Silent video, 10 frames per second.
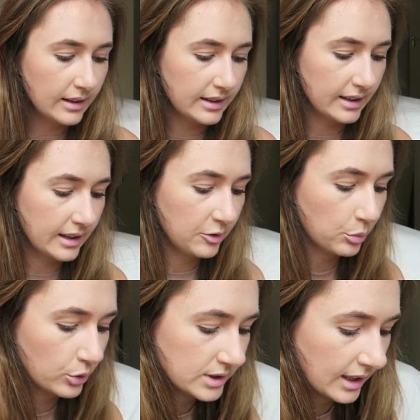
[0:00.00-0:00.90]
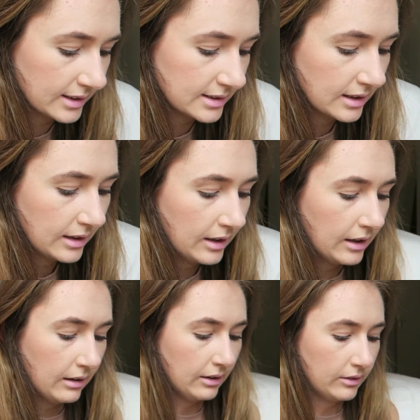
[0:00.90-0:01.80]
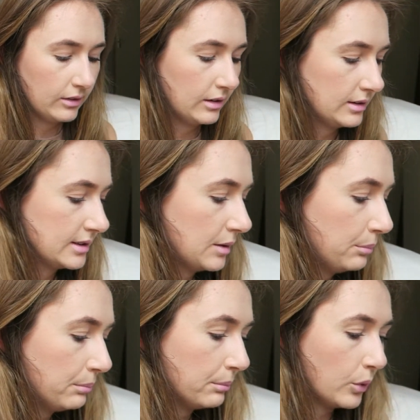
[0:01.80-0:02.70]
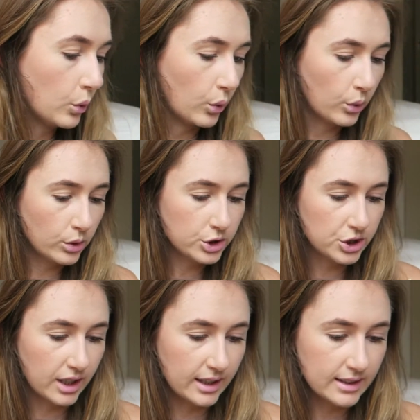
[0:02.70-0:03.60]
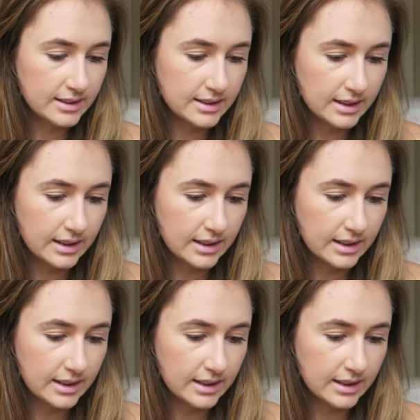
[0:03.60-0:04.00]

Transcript: Then they brought out some more shades.